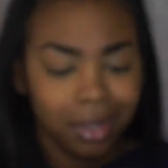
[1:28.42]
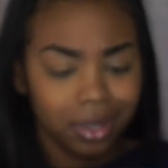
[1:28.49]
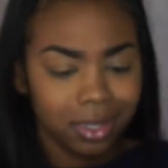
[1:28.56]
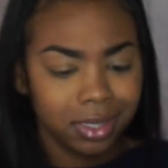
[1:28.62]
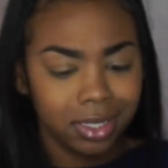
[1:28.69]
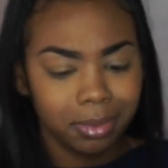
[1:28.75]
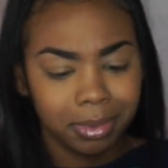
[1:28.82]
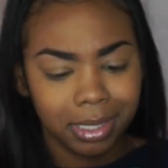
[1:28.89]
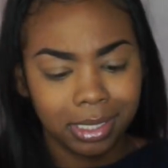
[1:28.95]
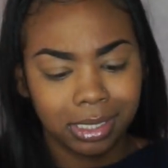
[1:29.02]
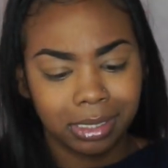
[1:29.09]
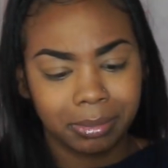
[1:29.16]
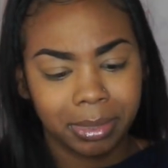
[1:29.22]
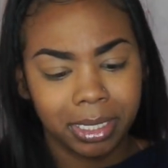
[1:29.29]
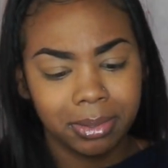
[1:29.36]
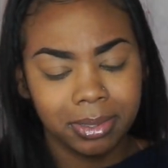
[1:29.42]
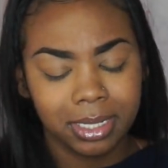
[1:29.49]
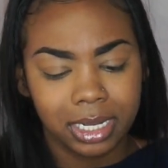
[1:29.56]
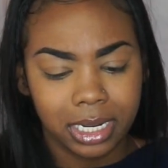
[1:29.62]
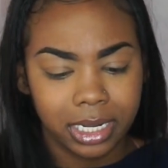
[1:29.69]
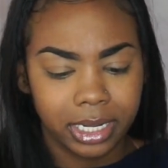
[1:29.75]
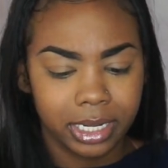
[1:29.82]
let's see what it smells
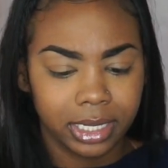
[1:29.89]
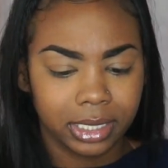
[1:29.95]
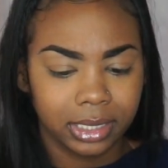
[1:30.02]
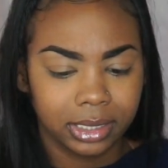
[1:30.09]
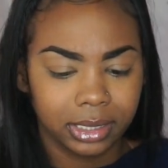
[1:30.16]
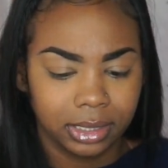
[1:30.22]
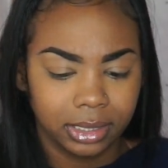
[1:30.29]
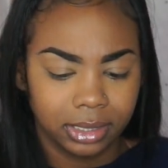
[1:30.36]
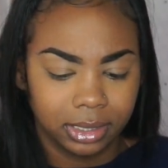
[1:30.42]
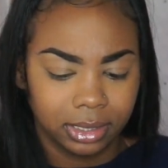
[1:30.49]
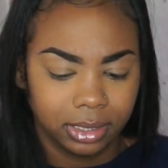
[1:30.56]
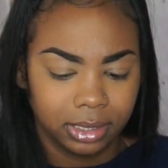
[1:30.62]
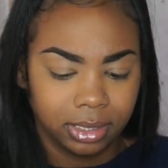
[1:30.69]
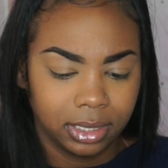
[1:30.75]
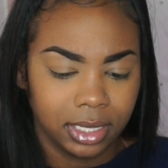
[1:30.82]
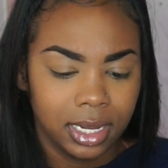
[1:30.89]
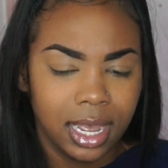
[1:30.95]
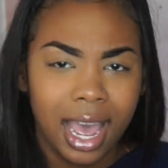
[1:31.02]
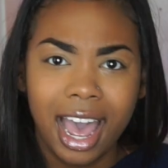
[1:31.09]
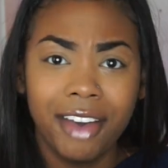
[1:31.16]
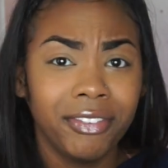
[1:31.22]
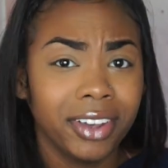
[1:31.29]
like.
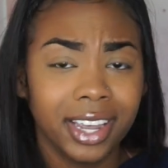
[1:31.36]
I